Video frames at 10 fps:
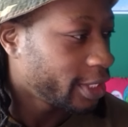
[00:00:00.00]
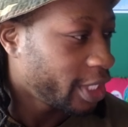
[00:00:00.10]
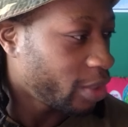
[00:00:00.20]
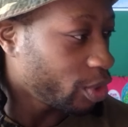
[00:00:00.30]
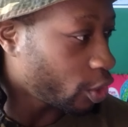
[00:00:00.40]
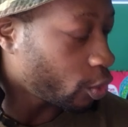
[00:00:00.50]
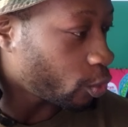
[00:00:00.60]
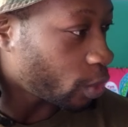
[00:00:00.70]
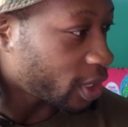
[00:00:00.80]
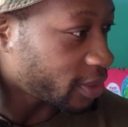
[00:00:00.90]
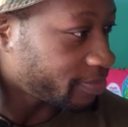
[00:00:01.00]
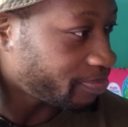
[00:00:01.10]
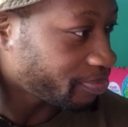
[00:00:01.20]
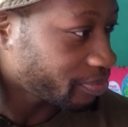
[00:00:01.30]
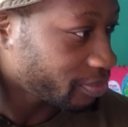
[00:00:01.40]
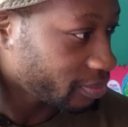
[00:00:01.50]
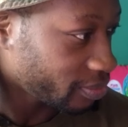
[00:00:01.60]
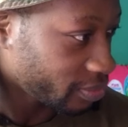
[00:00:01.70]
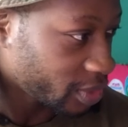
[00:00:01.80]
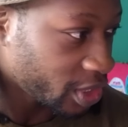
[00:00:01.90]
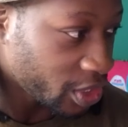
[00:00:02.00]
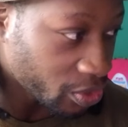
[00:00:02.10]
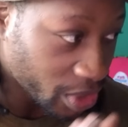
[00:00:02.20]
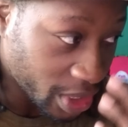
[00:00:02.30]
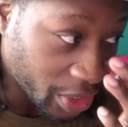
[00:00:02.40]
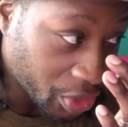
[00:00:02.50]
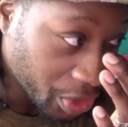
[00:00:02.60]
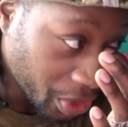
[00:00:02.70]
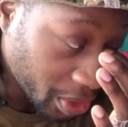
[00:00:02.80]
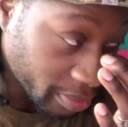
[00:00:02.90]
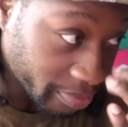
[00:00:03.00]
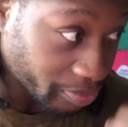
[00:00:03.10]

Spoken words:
Here we go. These are extensions,